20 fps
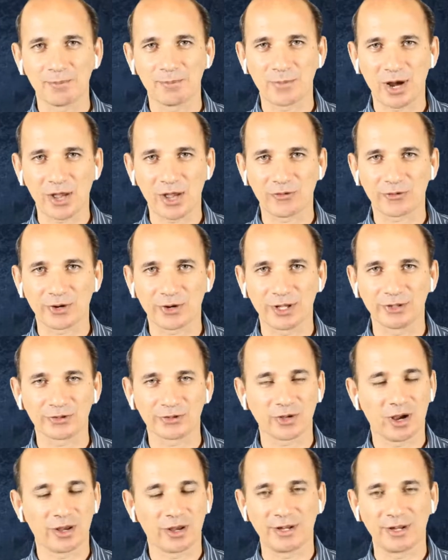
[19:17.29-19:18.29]
my
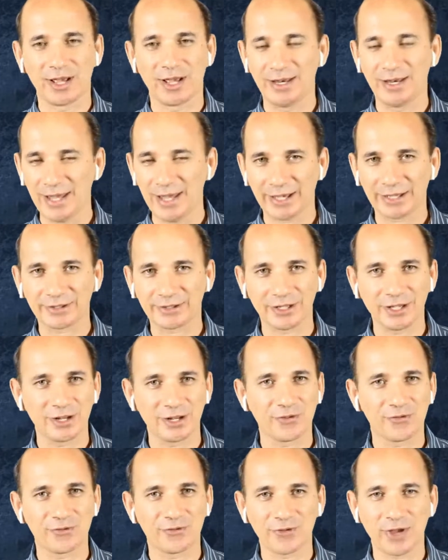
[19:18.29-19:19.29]
friends, on
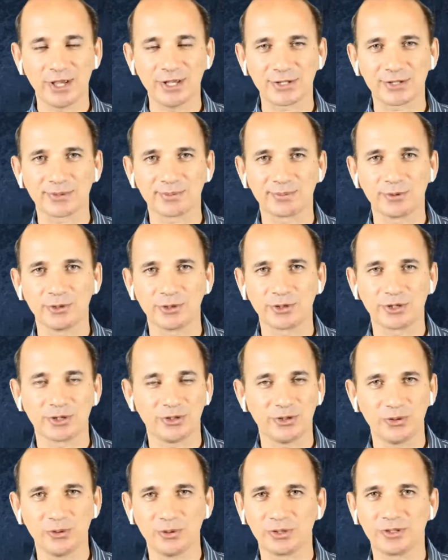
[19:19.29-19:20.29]
LinkedIn, Facebook,
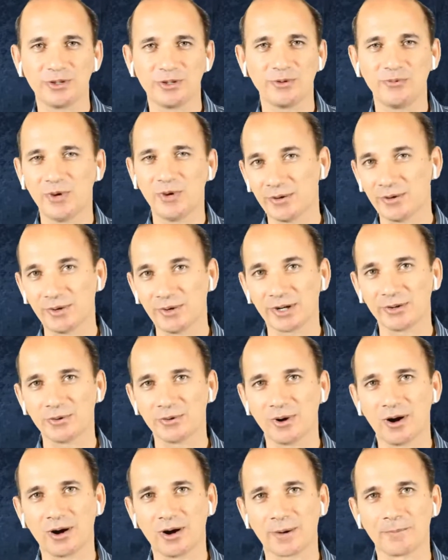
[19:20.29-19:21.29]
YouTube, wherever
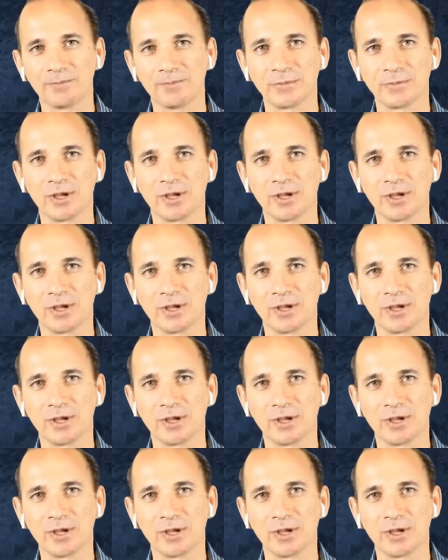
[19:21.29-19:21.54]
you are.